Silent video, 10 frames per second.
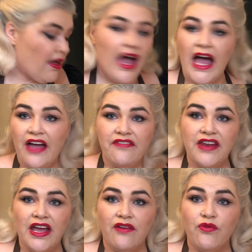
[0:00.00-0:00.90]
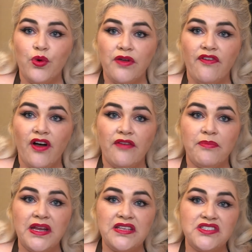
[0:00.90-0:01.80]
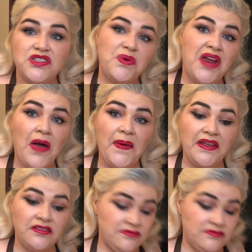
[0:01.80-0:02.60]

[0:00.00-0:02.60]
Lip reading: half an hour, 45 minutes to an hour.